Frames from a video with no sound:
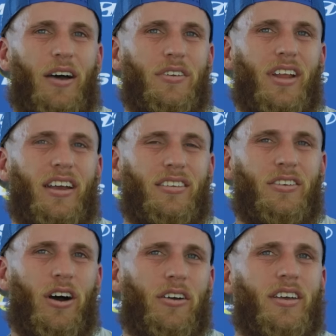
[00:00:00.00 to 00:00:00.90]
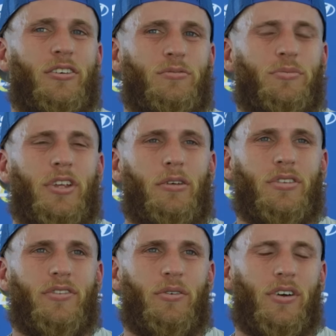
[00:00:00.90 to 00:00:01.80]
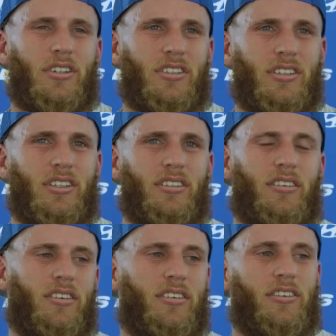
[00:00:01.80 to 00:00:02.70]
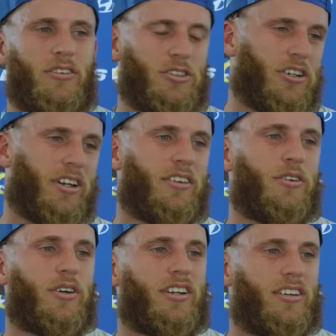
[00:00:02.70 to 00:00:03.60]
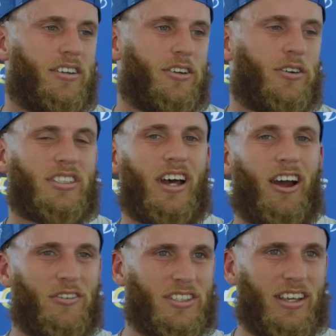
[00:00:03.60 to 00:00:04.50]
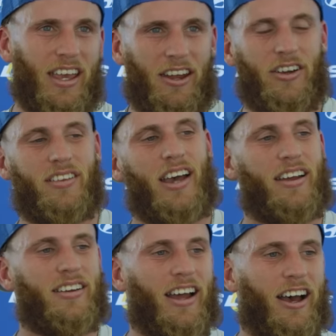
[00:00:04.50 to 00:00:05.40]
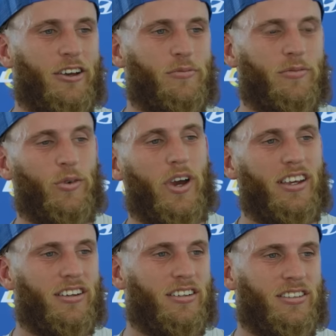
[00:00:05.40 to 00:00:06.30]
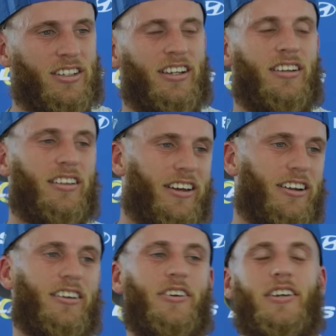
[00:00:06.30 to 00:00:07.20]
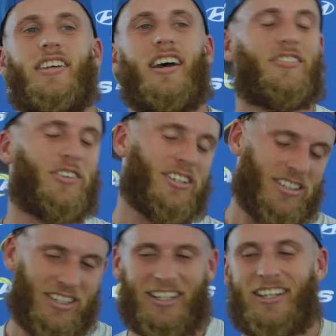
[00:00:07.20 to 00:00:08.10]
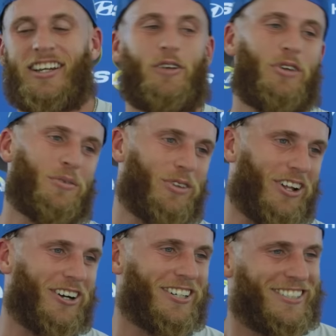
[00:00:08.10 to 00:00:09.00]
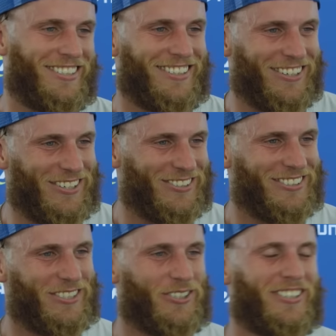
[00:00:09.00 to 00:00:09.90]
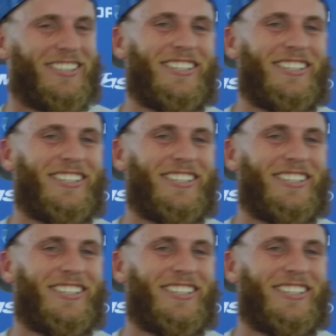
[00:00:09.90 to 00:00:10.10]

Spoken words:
would like to, you know, I'll give him some tips if he wants to, you know, journey into it, you know, because I obviously carry the 9 and 9 weight there. You know, he's kind of, I bring him along, you know, so,